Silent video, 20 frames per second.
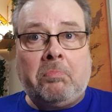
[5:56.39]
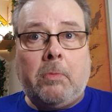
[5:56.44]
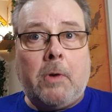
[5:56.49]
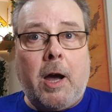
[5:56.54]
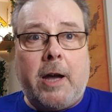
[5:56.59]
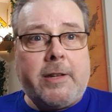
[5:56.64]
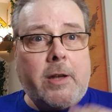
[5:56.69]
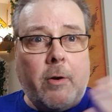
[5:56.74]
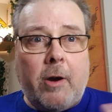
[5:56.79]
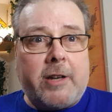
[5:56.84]

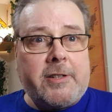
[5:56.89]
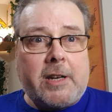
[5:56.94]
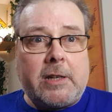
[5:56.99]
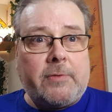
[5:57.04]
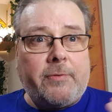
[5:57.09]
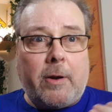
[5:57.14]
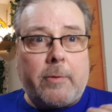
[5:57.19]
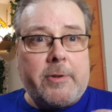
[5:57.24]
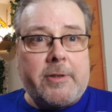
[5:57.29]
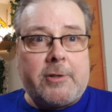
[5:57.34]
I don't
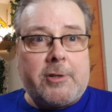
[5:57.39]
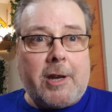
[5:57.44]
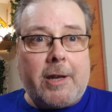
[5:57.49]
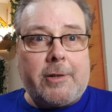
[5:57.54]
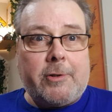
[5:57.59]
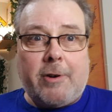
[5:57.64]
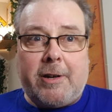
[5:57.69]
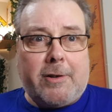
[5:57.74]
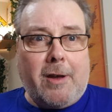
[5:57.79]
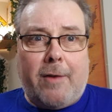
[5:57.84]
identify with a
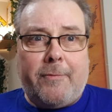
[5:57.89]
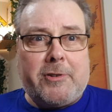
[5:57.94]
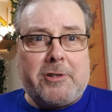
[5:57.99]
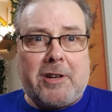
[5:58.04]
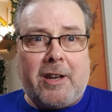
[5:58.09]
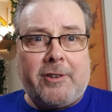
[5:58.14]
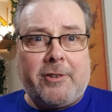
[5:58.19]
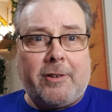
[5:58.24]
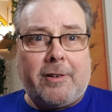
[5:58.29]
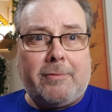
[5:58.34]
gender. I don't have a
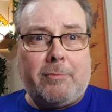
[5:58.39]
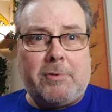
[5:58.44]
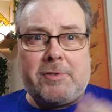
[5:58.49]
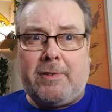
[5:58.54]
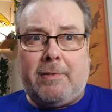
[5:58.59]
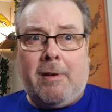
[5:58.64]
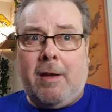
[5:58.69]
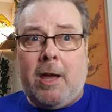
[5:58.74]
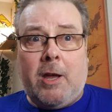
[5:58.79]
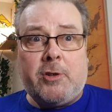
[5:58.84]
gender. What's
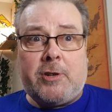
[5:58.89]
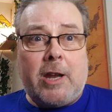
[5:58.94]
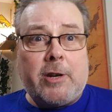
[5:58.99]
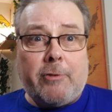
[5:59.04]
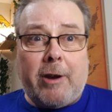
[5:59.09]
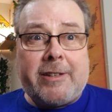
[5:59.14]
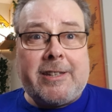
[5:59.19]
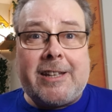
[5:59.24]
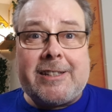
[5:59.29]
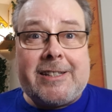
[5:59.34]
the, gender
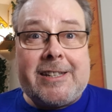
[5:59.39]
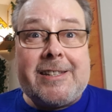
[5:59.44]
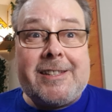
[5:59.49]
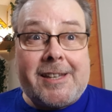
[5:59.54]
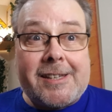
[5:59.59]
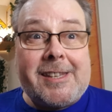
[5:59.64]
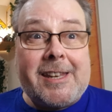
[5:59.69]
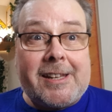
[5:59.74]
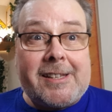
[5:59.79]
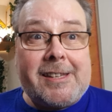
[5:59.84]
identity
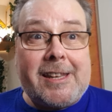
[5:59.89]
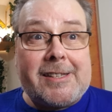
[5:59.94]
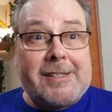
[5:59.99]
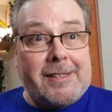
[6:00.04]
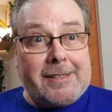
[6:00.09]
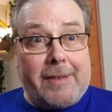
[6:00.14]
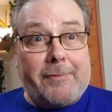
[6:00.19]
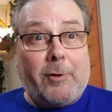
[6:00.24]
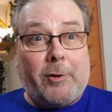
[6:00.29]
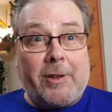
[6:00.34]
doesn't exist
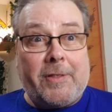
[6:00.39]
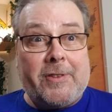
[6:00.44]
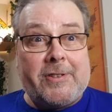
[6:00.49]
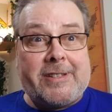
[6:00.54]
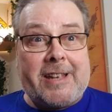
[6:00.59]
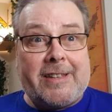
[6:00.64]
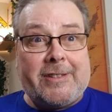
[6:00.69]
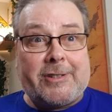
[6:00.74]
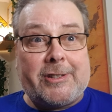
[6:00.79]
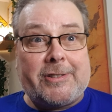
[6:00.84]
and they've got it in the
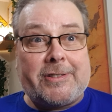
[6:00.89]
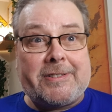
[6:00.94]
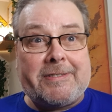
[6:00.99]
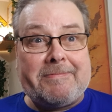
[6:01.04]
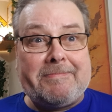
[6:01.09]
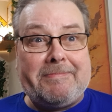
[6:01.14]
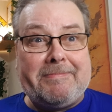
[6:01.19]
census.